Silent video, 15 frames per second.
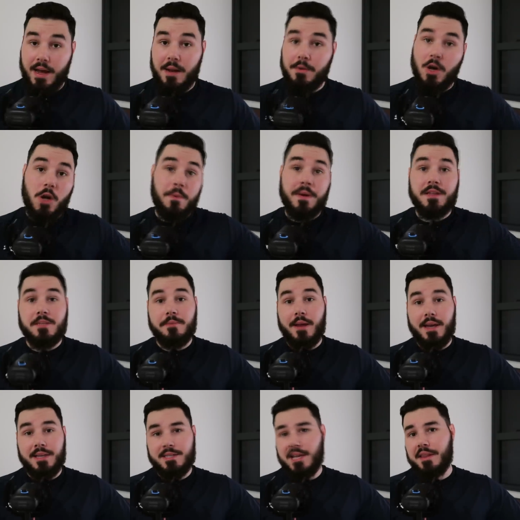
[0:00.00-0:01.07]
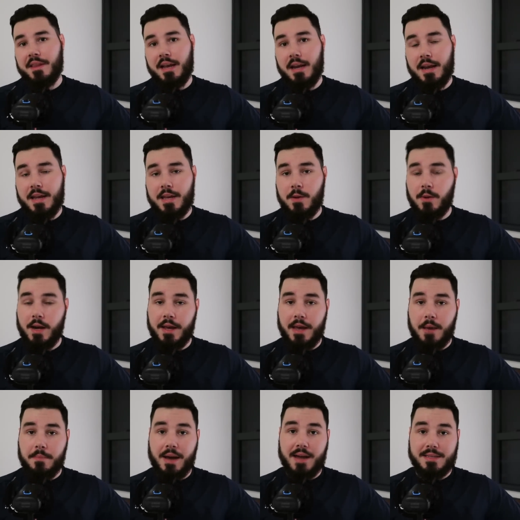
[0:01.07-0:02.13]
And I'm hoping to play Sunday League when I
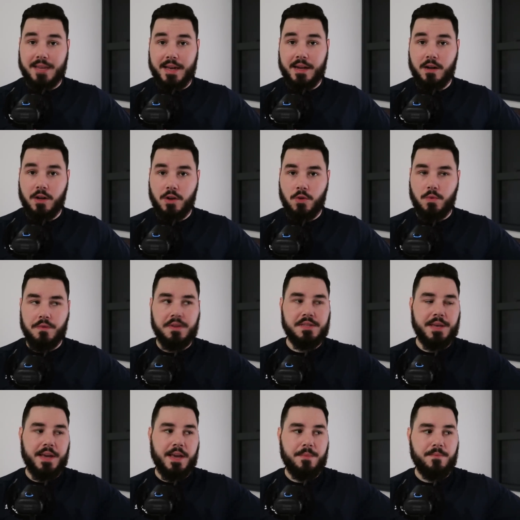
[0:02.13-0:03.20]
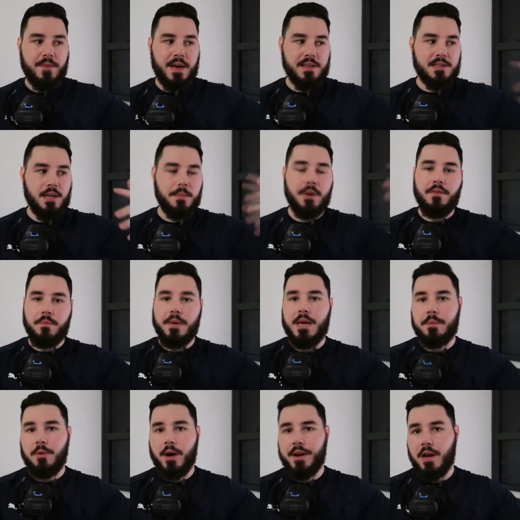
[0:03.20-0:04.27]
get back to England with a team that some other
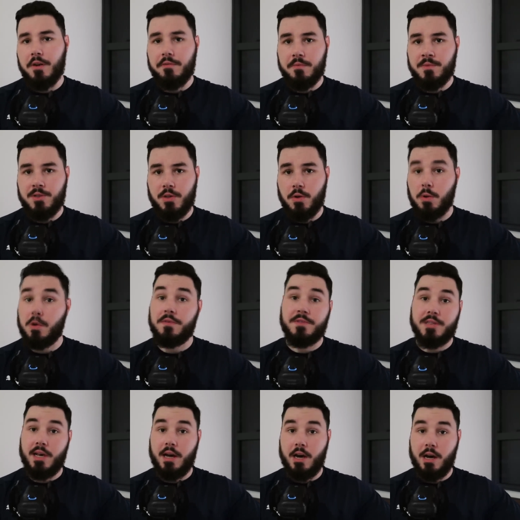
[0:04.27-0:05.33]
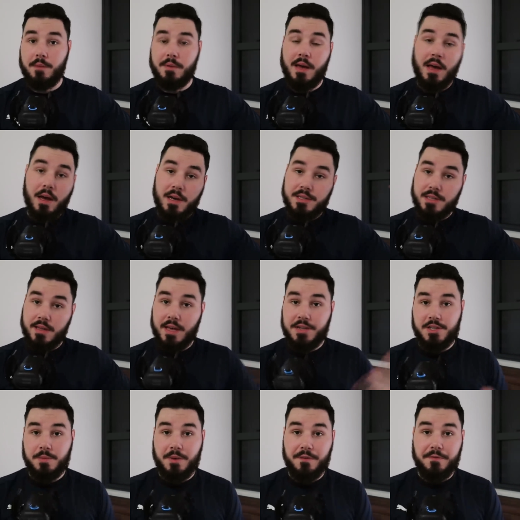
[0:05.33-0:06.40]
people I know from school have set up. So that
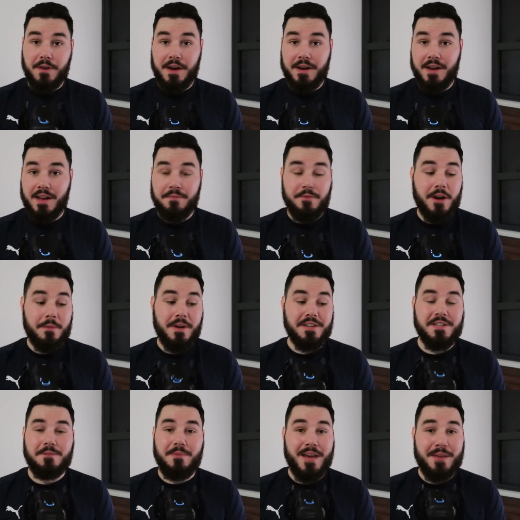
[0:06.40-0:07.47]
should be fun. I've pretty much just